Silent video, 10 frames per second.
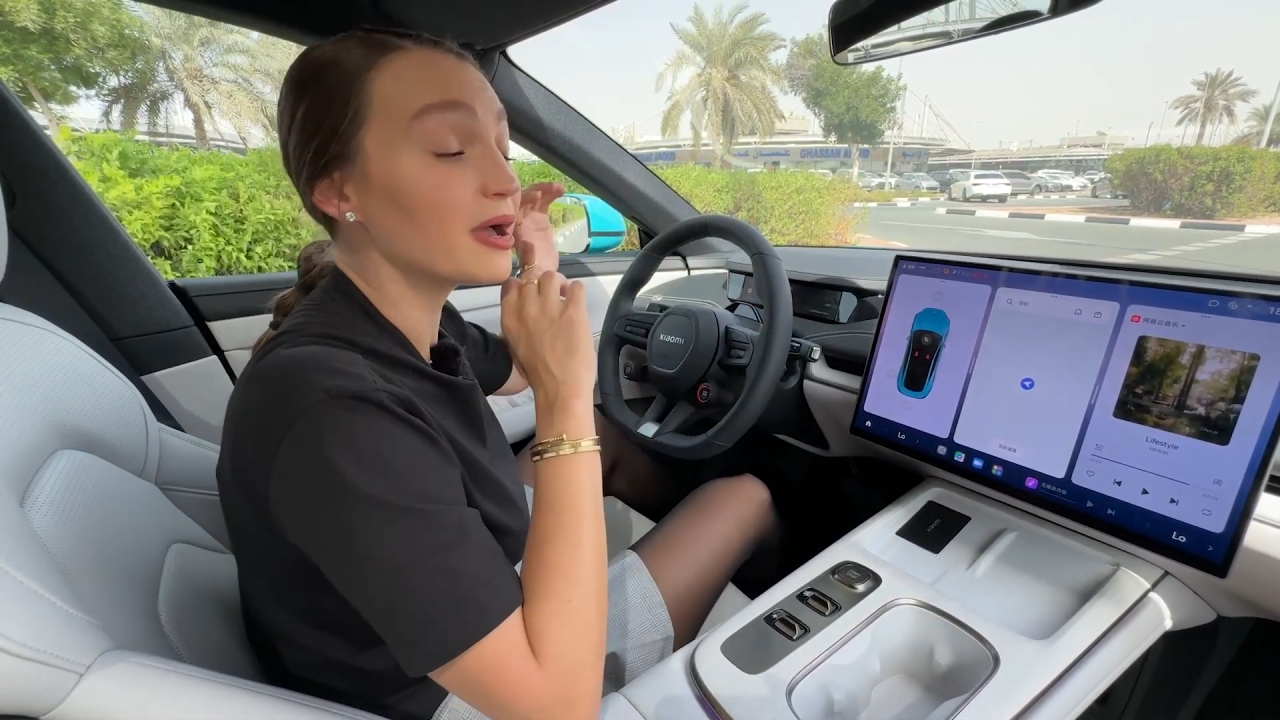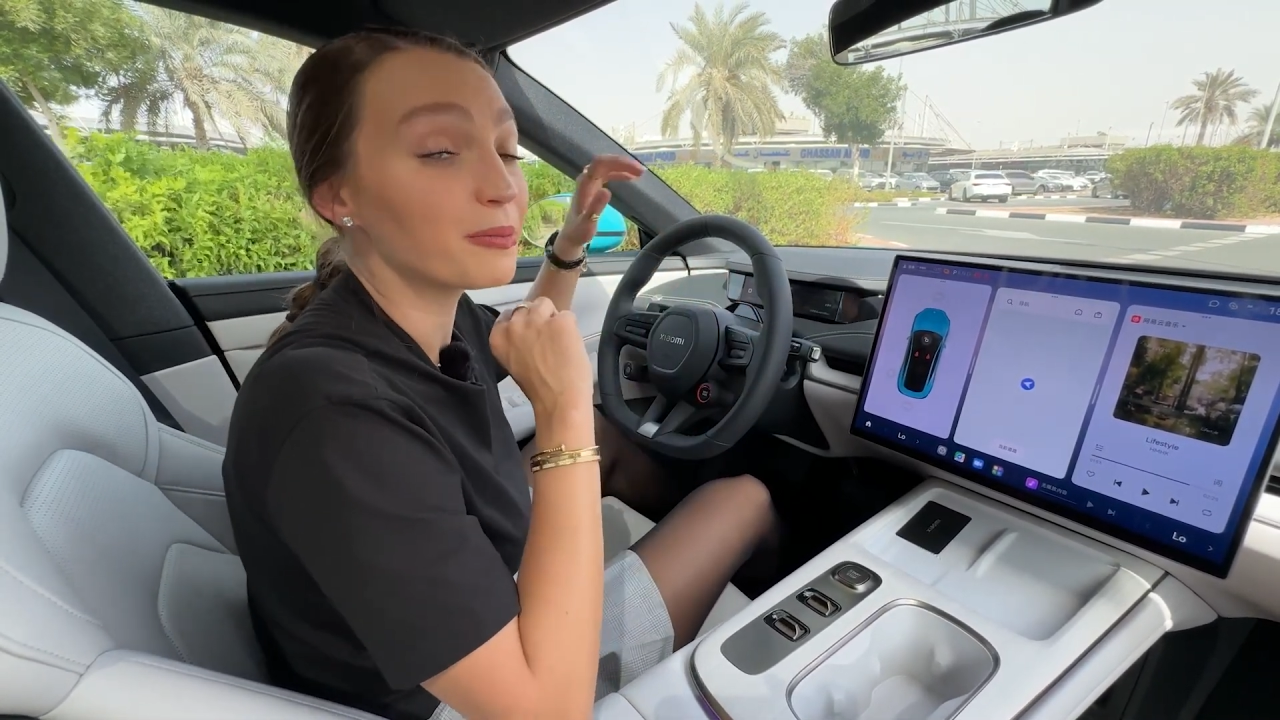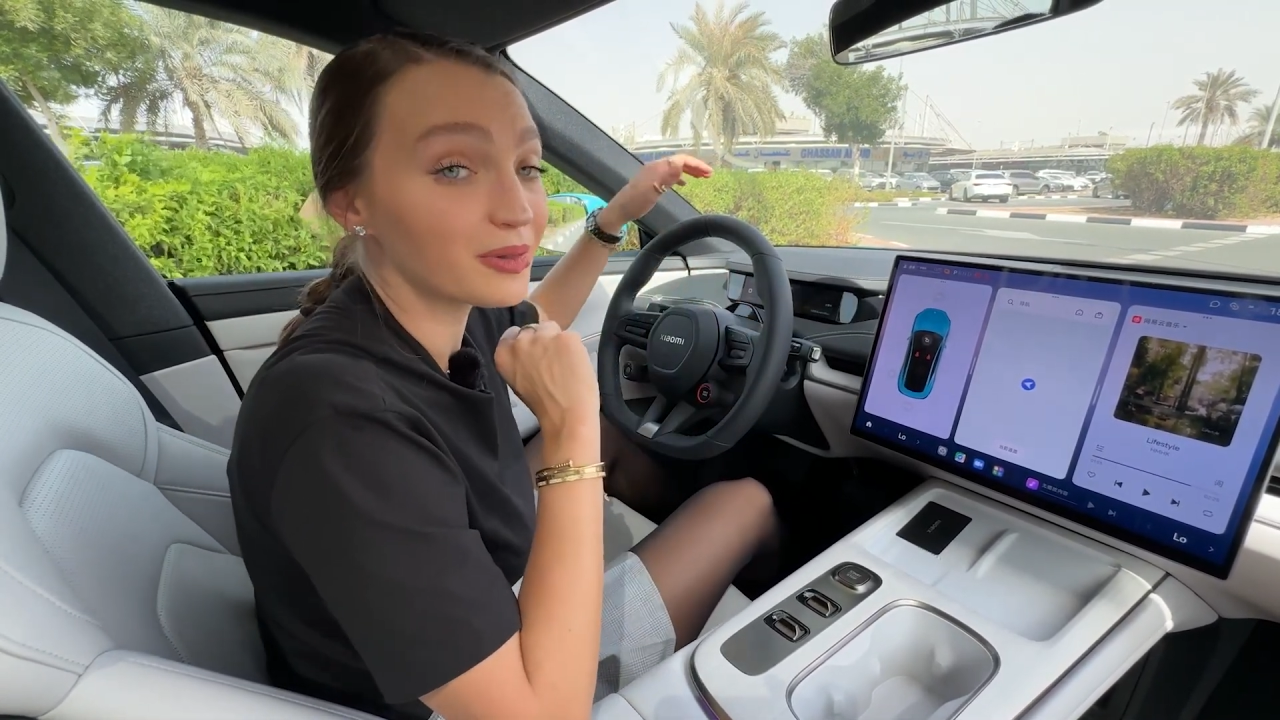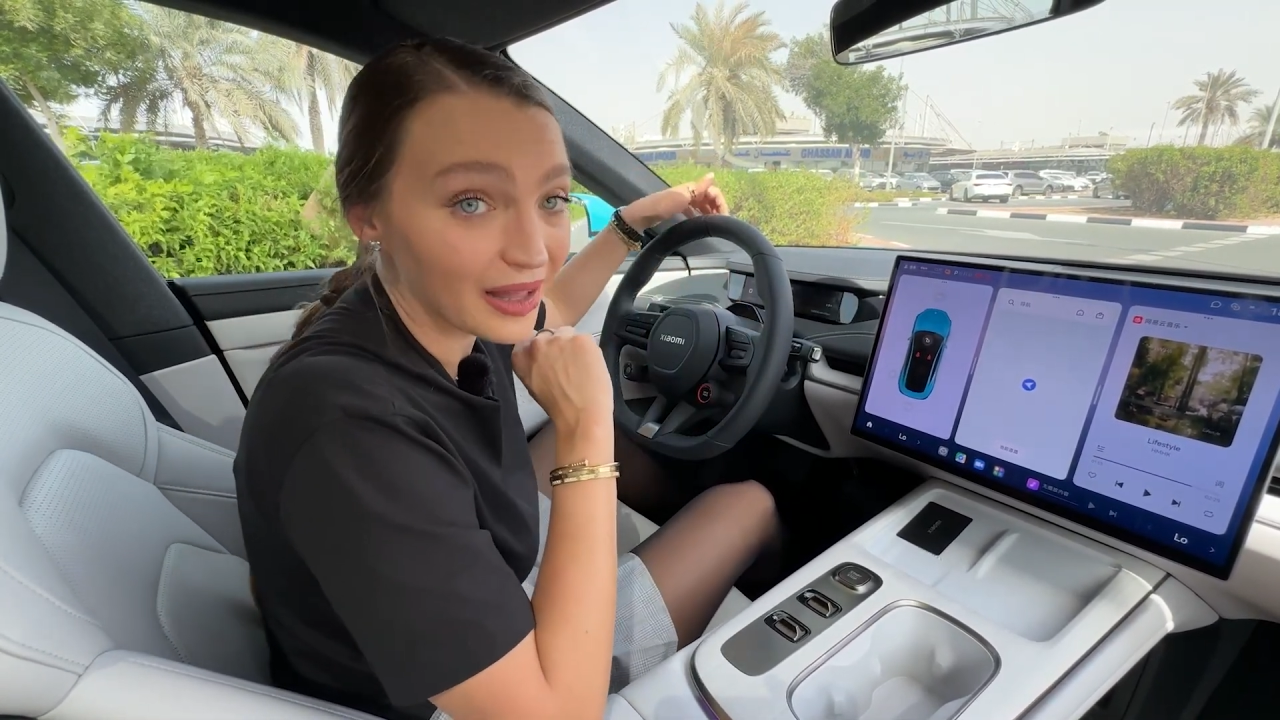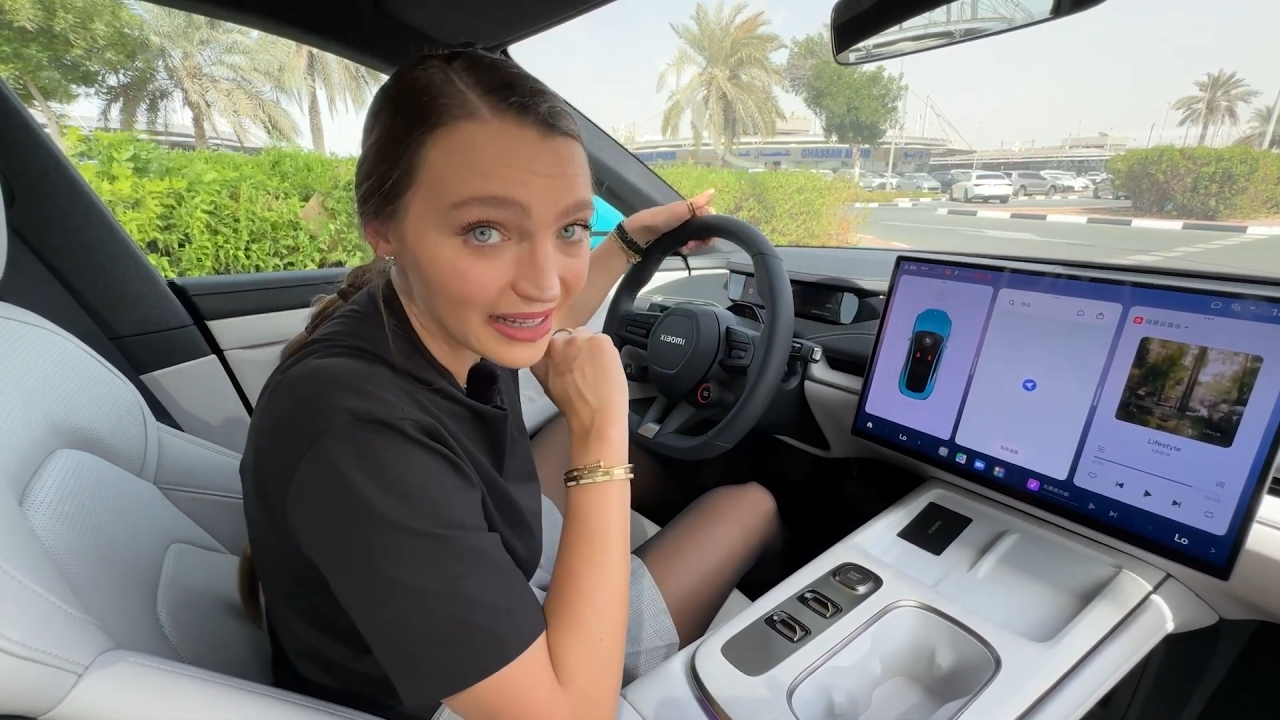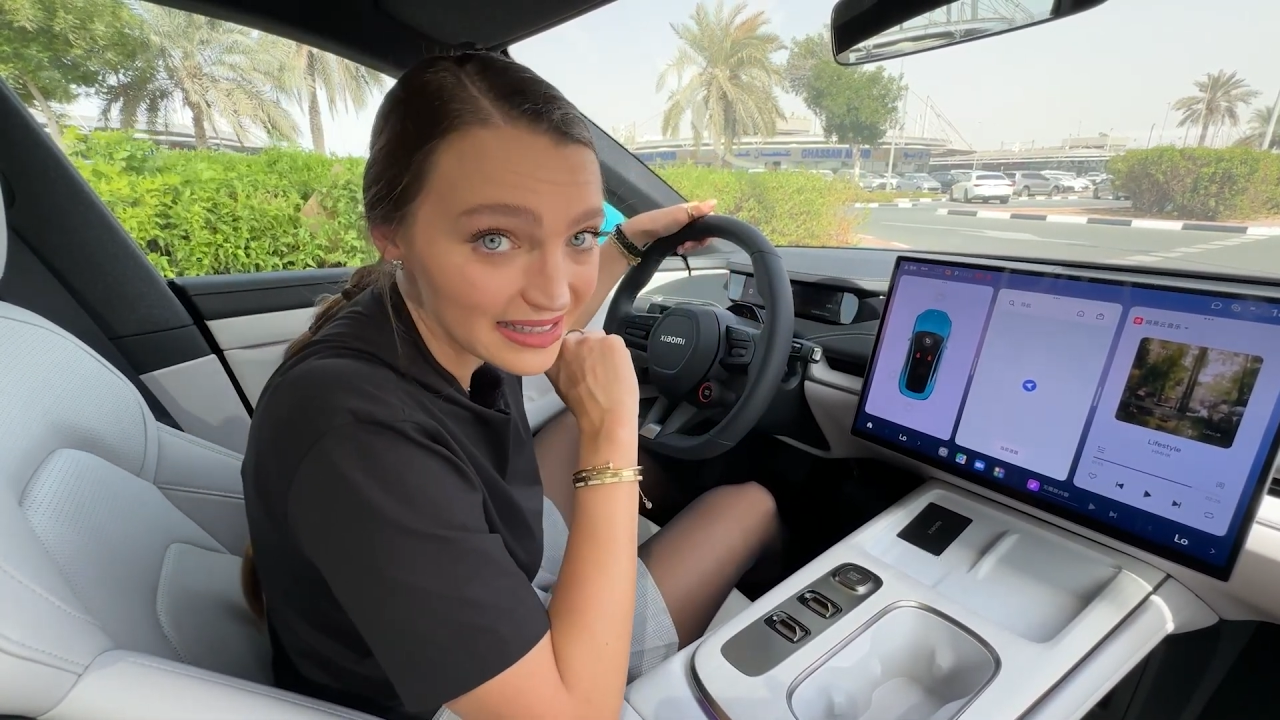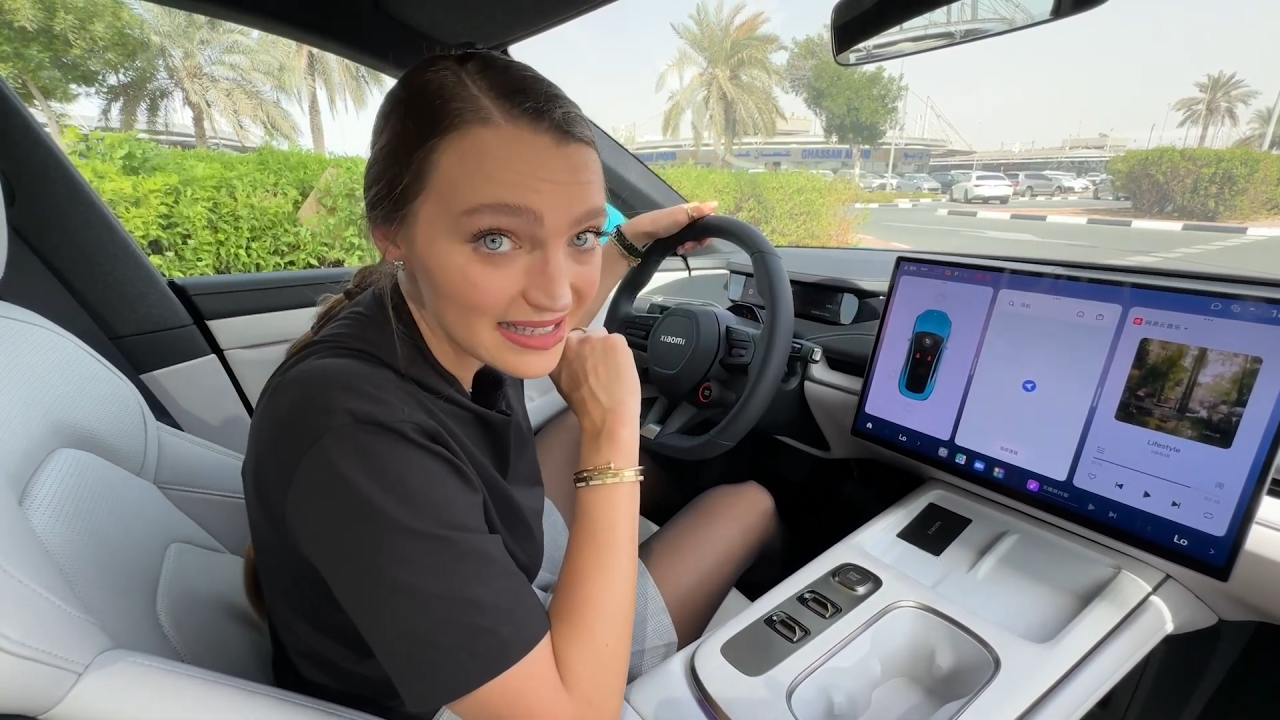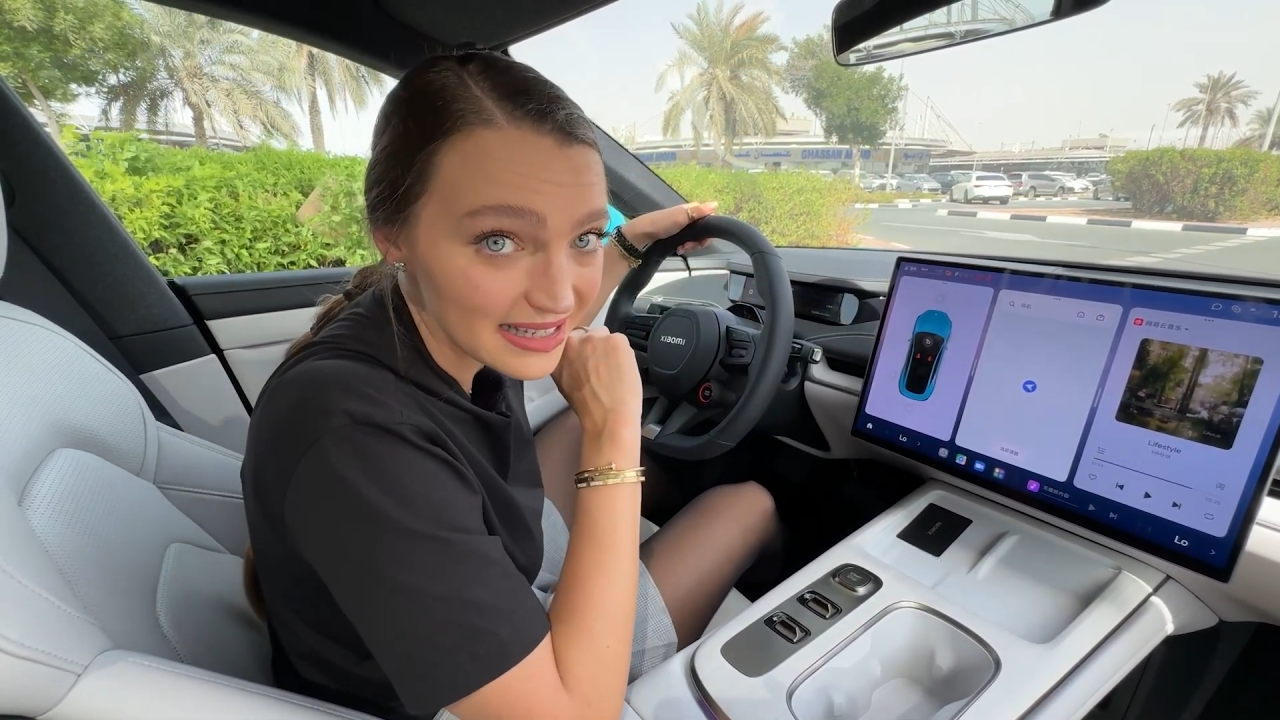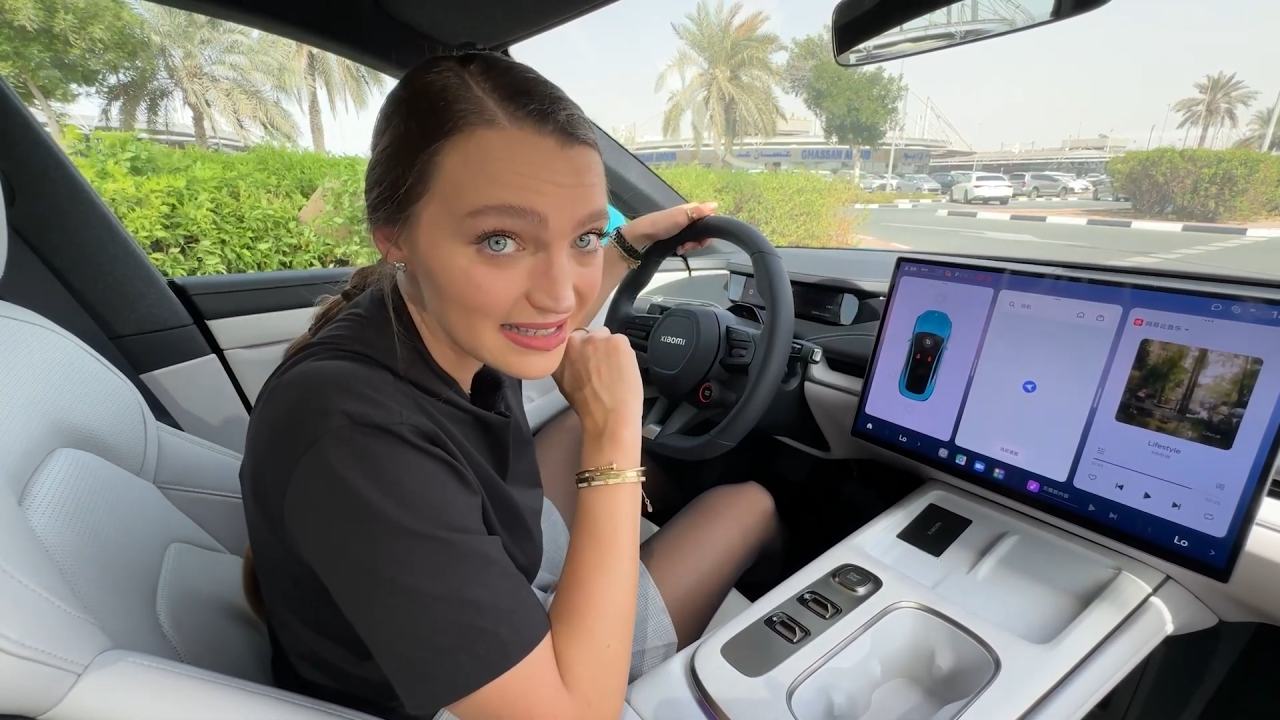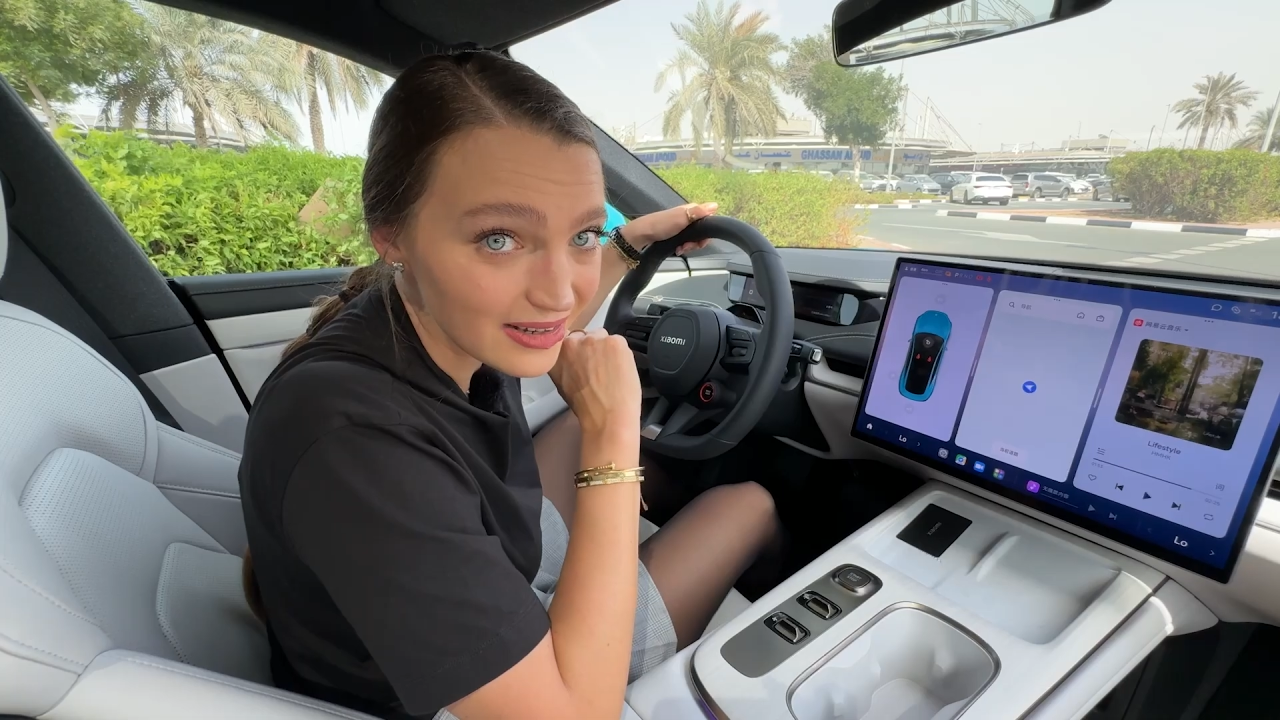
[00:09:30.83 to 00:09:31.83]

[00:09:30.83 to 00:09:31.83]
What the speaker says: appliances